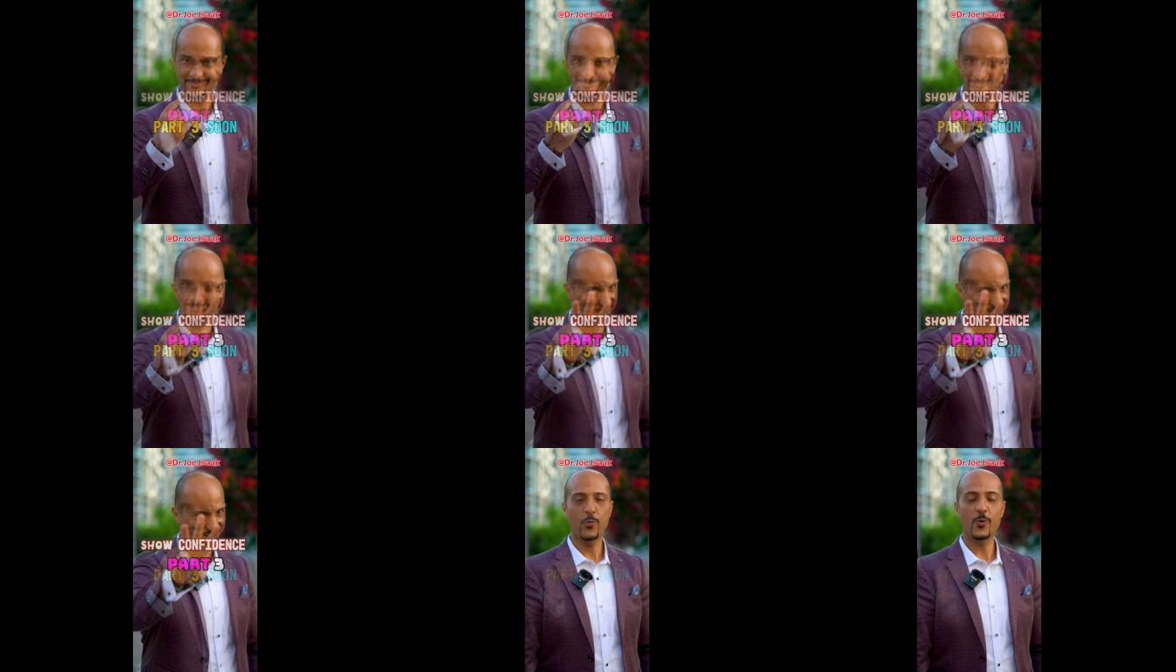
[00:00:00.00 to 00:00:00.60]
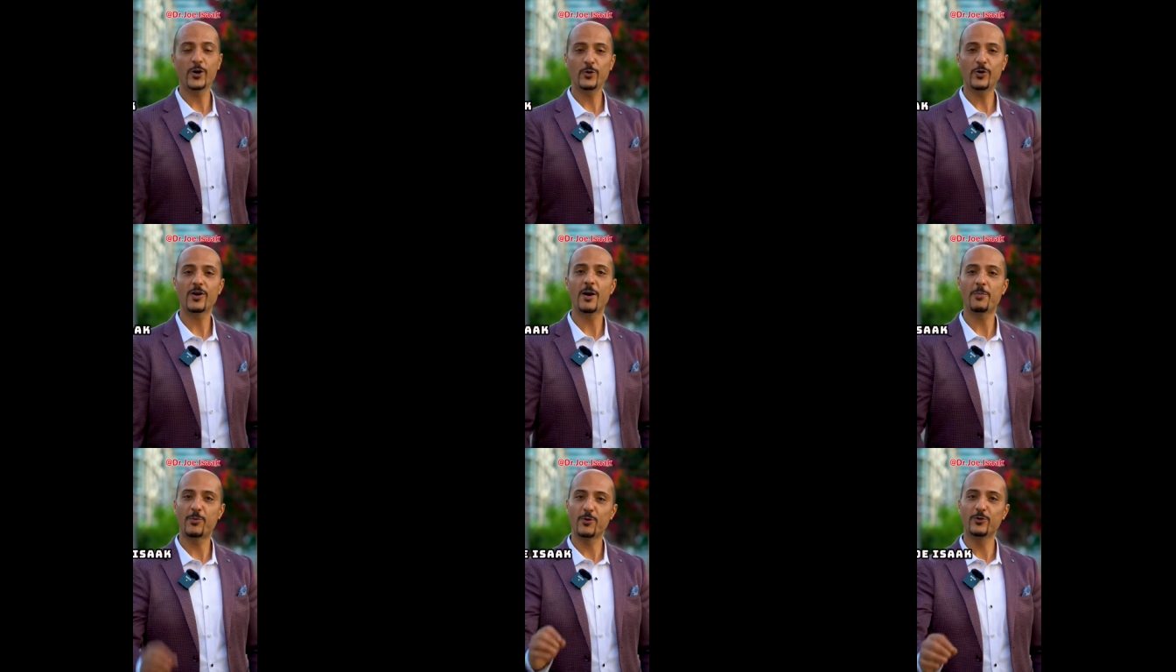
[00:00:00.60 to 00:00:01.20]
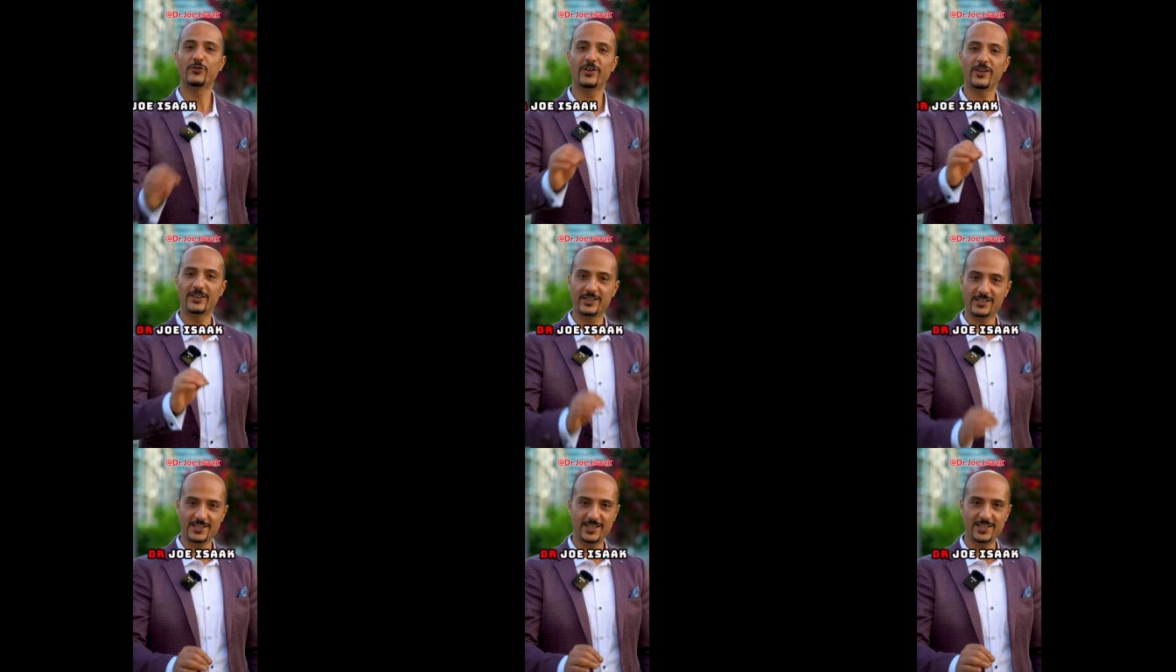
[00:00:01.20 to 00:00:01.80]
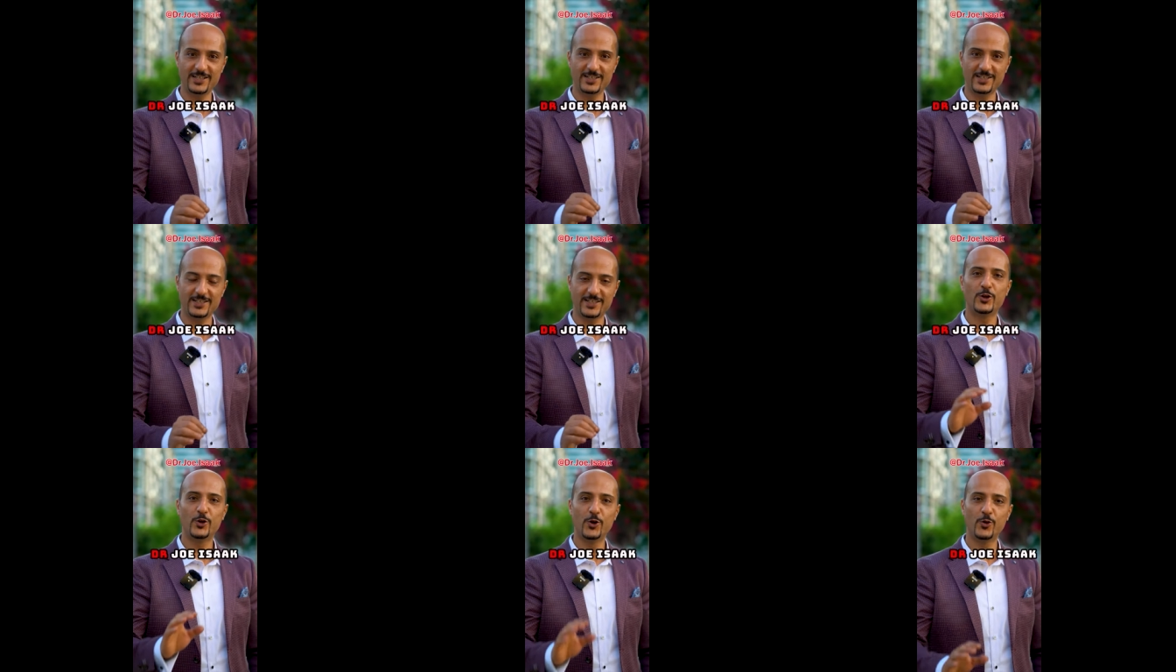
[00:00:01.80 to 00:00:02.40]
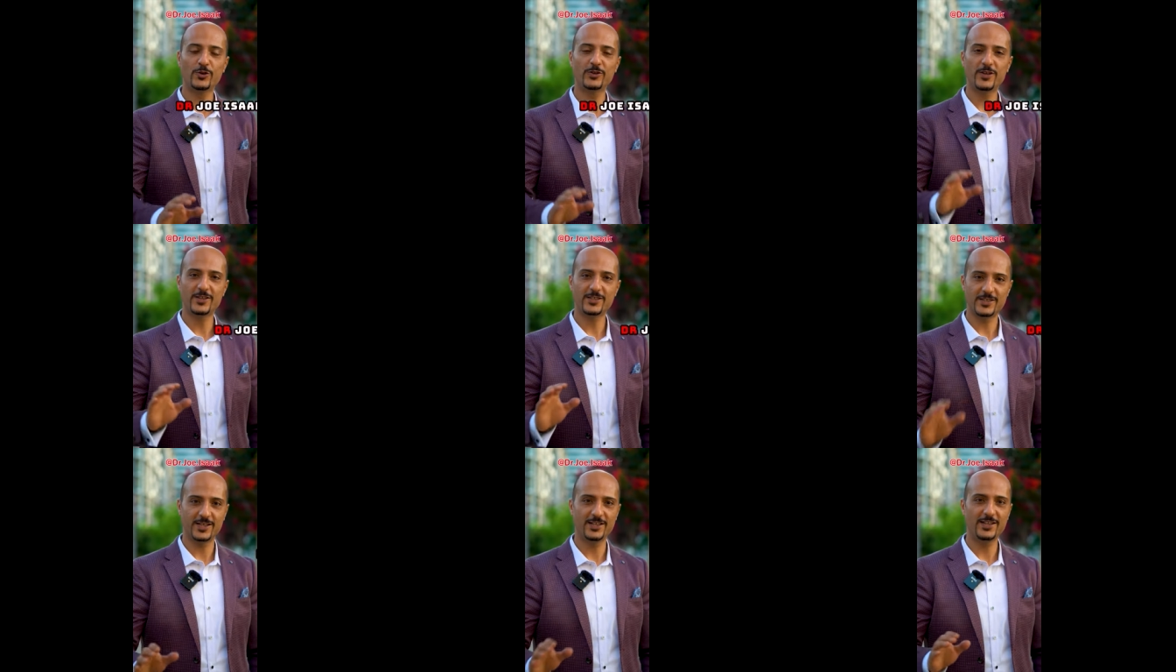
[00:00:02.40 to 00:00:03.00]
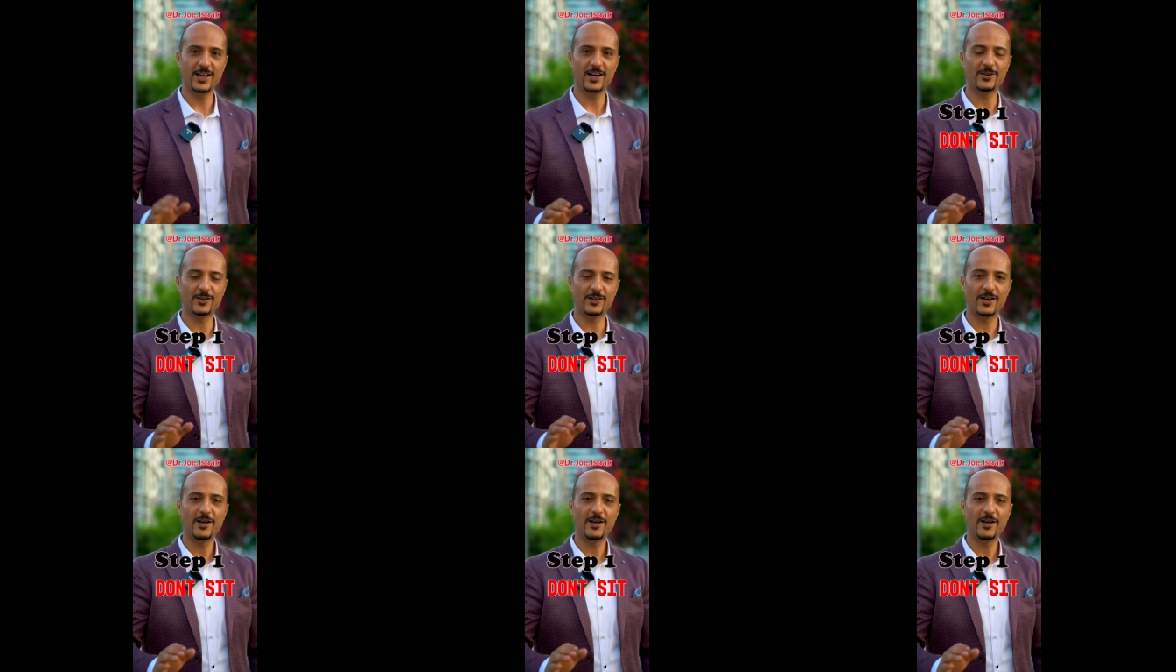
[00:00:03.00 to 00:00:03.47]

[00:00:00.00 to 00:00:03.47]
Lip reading: Three. When you are approaching the seats, don't sit down.